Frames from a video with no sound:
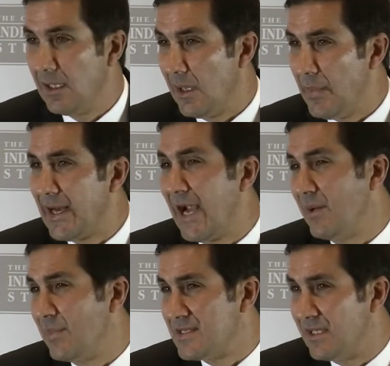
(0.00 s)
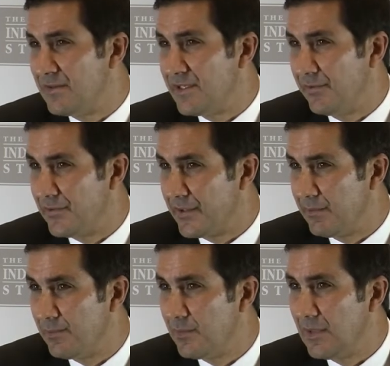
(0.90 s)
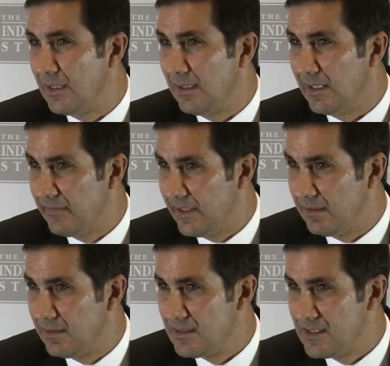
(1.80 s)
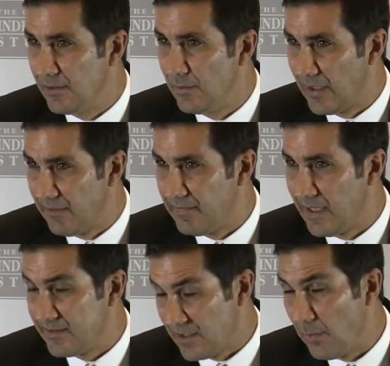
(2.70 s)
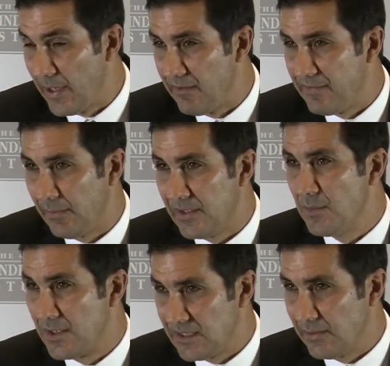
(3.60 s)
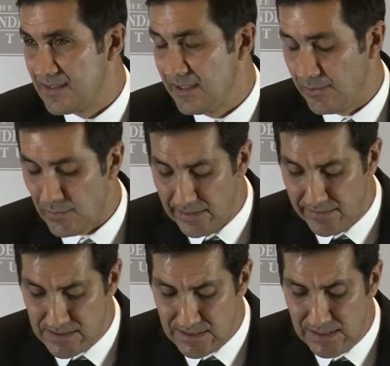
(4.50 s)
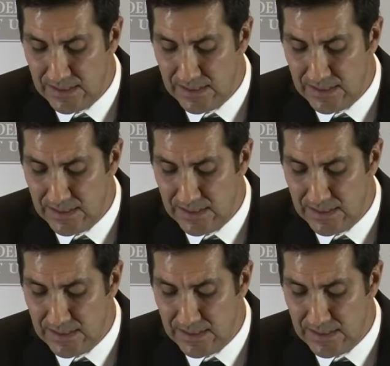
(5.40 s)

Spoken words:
About 18% of children live in single mother, sole parent families, mostly with single mothers,